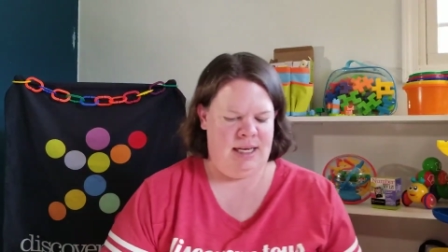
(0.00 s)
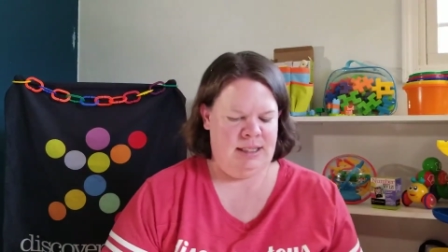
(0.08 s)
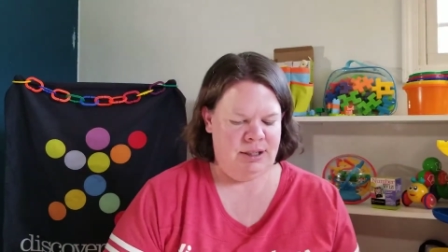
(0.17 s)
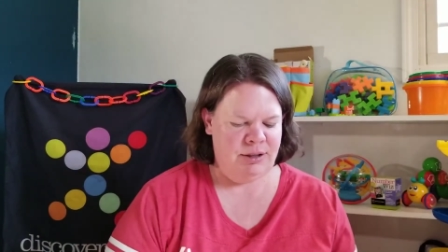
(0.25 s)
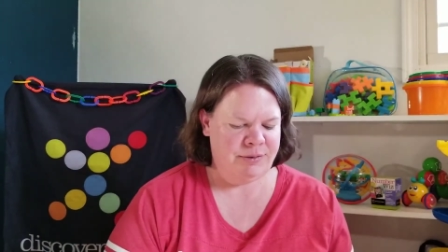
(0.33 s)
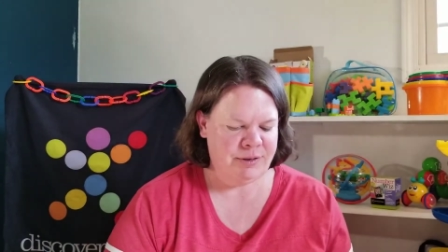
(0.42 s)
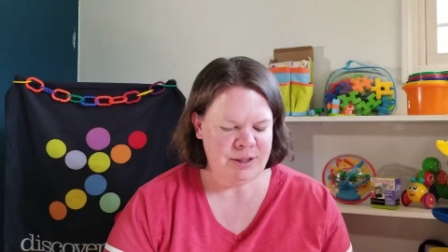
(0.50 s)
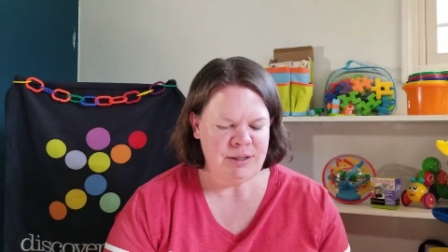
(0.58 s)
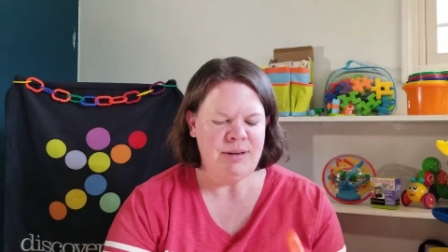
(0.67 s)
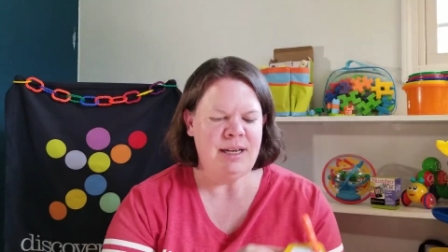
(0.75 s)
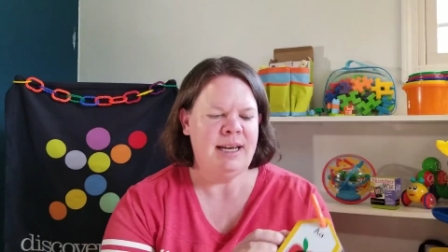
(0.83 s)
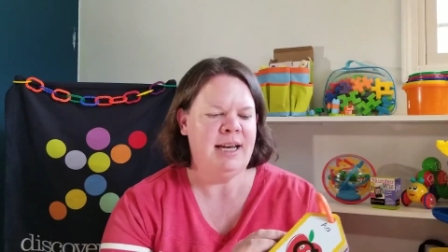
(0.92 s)
So the first
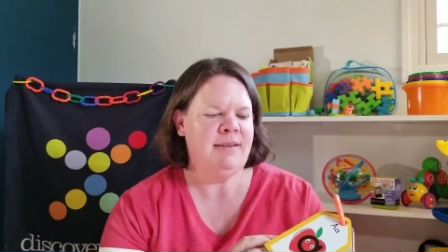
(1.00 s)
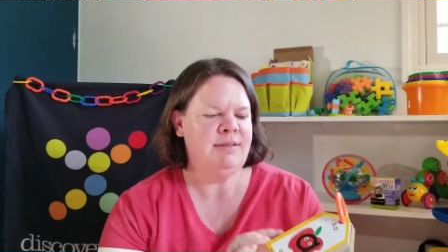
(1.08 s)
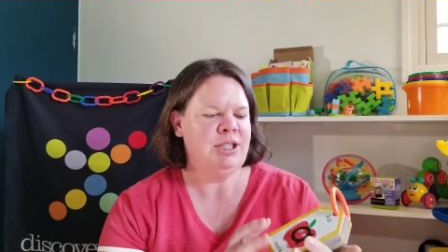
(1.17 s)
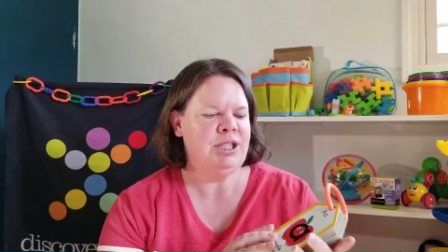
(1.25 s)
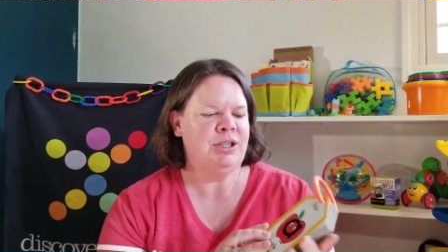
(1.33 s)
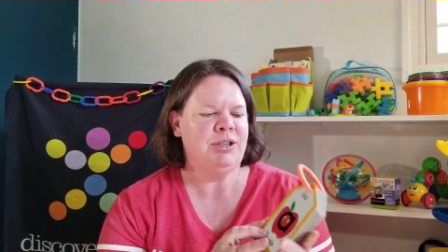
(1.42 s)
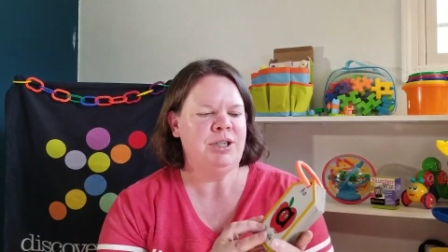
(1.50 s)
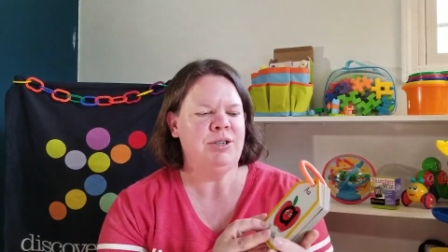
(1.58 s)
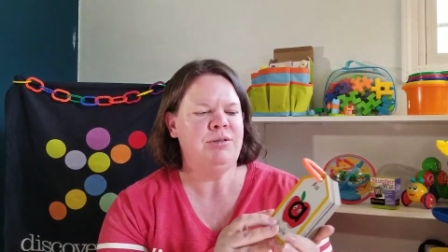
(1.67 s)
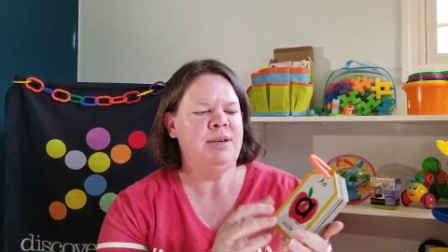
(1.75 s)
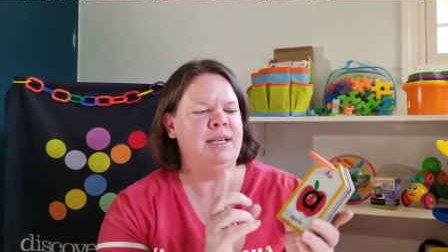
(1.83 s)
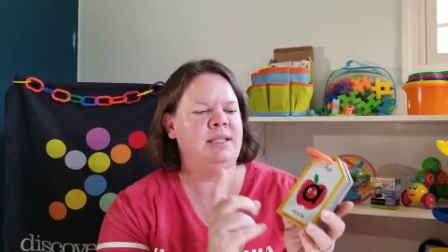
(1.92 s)
one I have to show
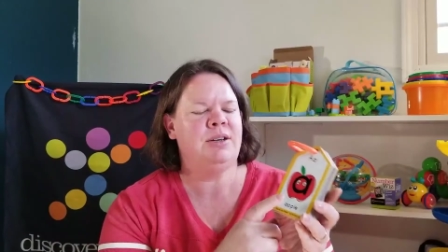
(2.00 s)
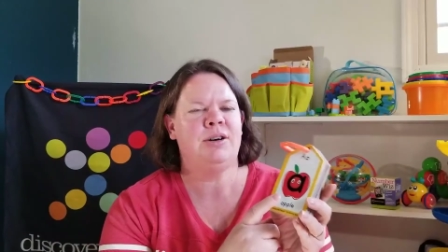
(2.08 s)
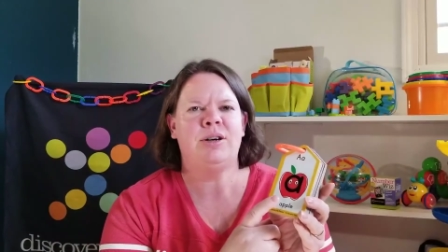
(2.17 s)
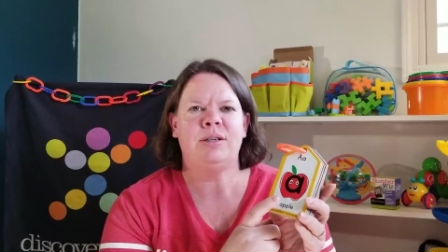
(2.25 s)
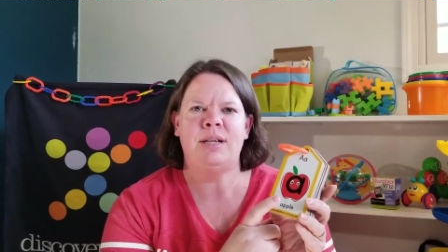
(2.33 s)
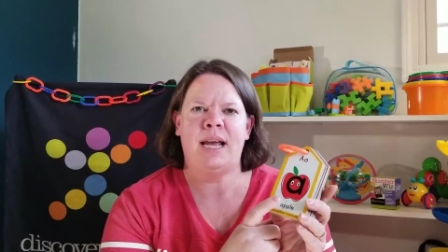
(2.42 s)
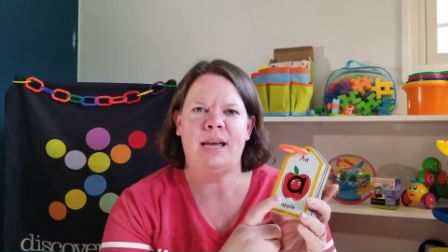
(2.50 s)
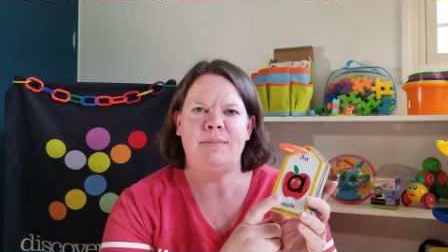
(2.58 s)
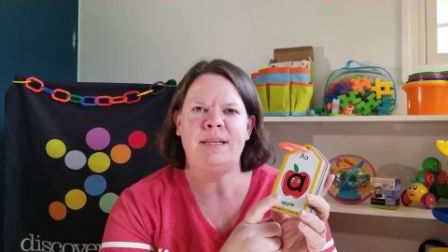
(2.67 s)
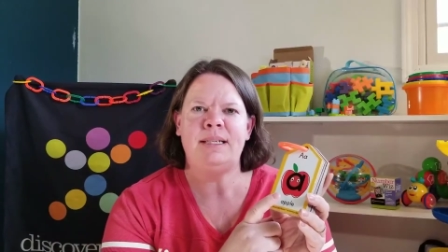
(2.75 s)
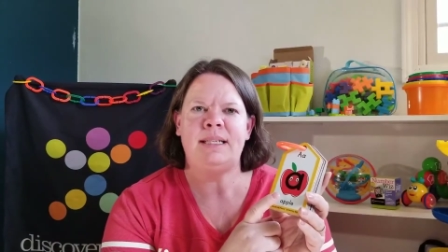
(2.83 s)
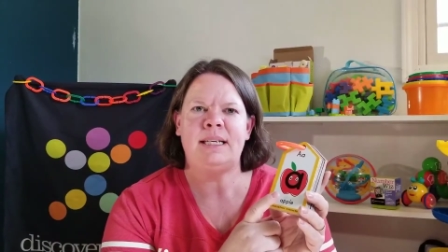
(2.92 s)
you is called
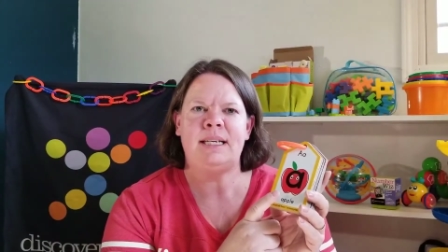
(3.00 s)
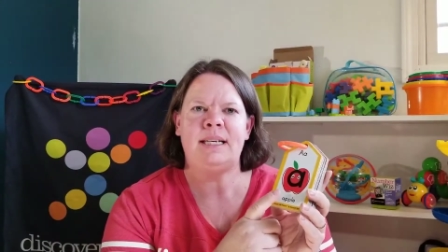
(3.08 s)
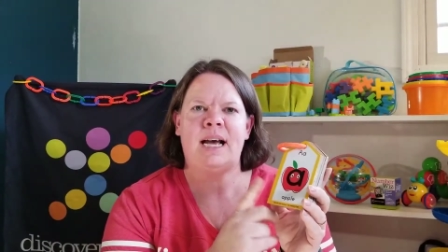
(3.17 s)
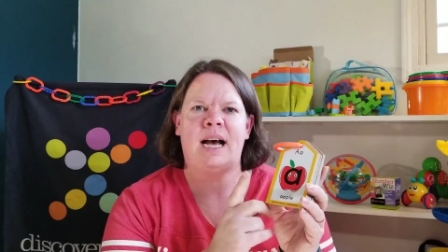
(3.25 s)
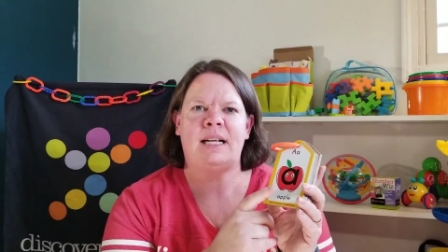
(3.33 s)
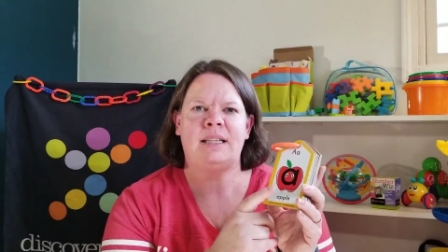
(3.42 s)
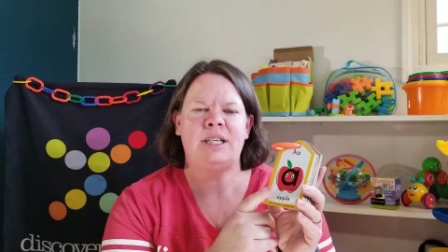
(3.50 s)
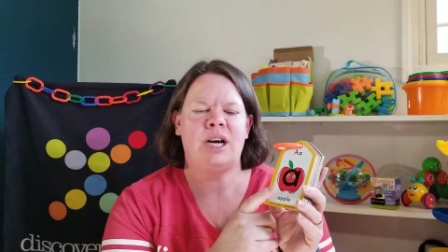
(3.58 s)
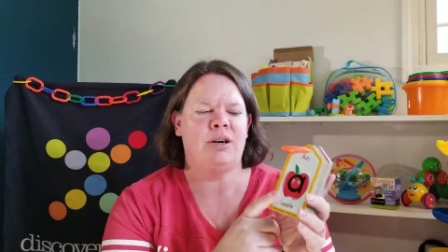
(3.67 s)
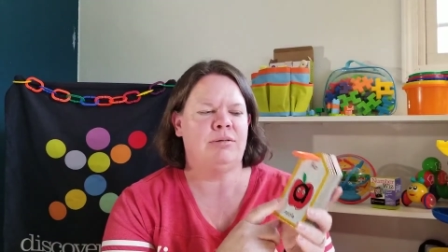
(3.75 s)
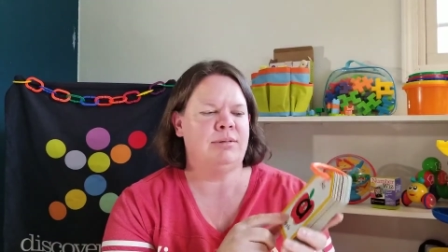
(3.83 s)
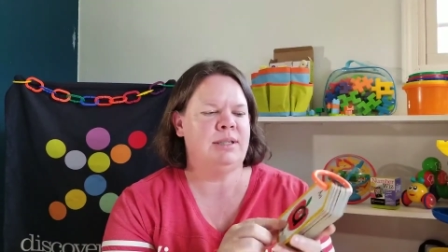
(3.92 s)
ABC on the
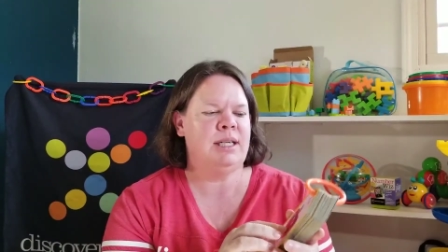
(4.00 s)
Go.